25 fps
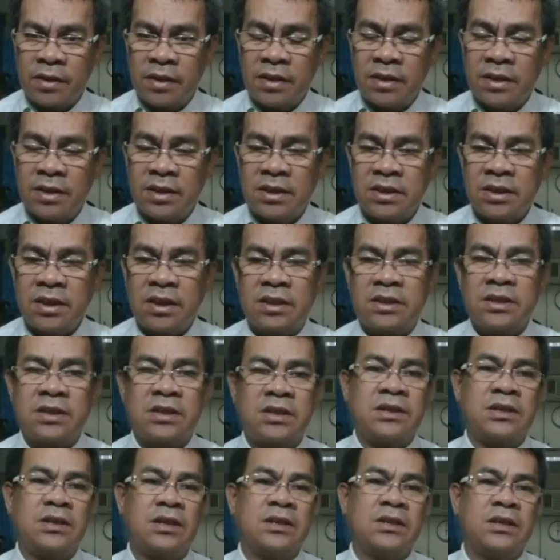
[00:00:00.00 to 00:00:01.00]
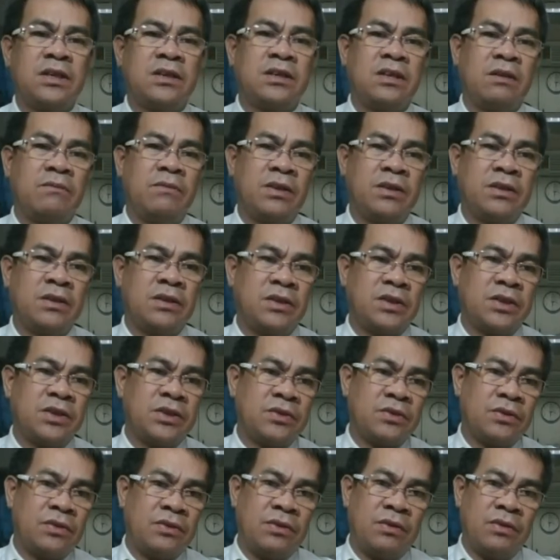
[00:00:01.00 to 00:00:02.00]
6 centimeters.
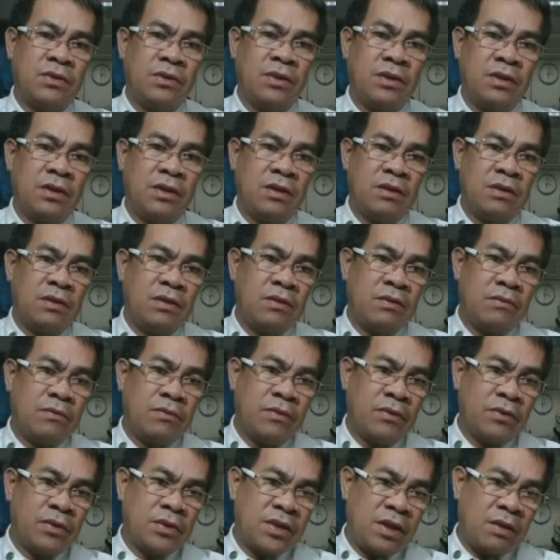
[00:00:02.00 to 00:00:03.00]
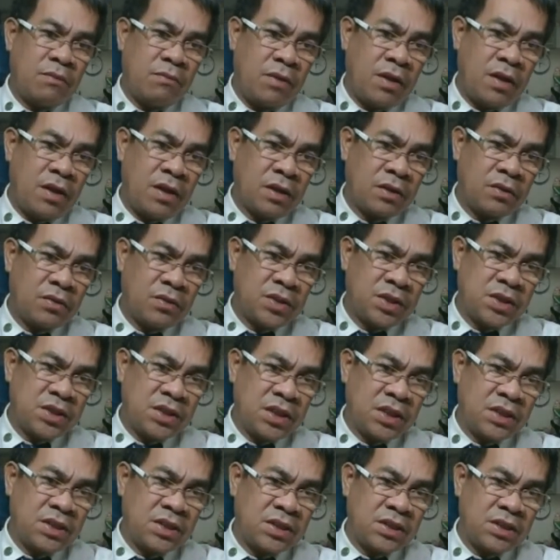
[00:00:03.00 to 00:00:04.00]
So put a mark on
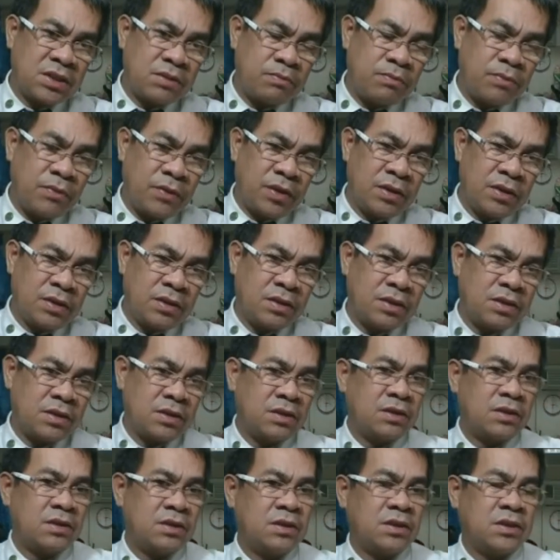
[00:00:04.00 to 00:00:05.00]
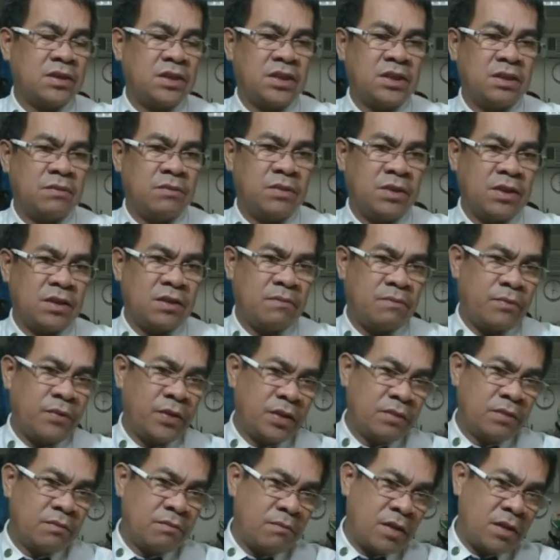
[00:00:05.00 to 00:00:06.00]
6.6 centimeter
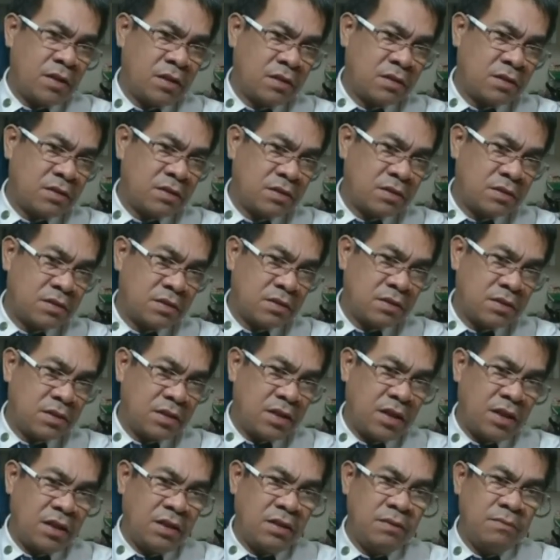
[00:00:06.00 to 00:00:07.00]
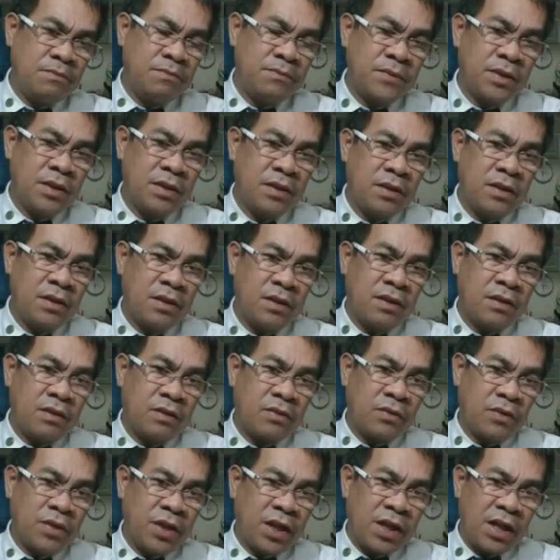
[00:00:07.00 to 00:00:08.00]
point mark. Then
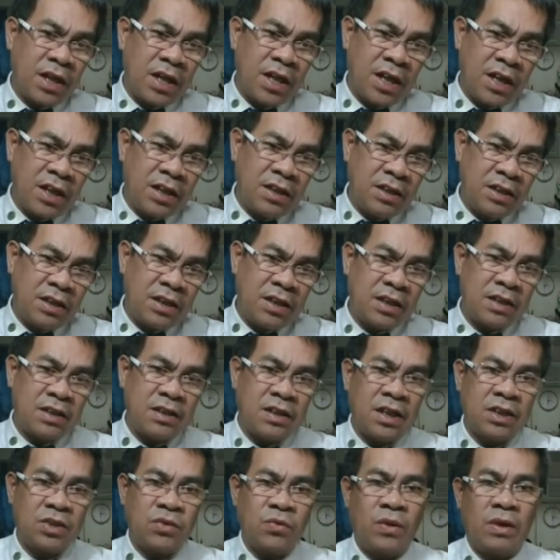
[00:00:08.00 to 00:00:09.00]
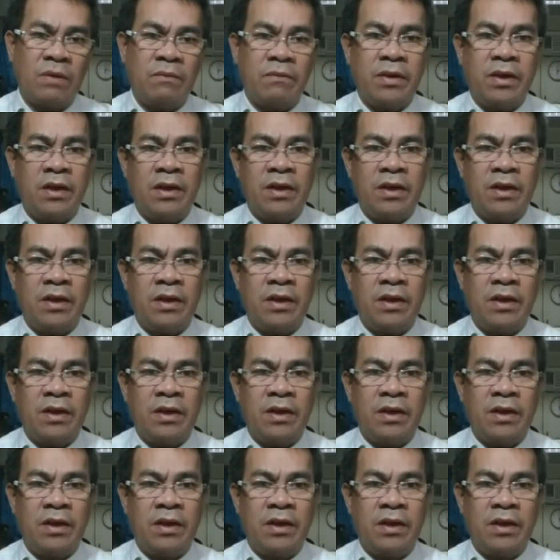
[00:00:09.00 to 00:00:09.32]
conic a line, and that will be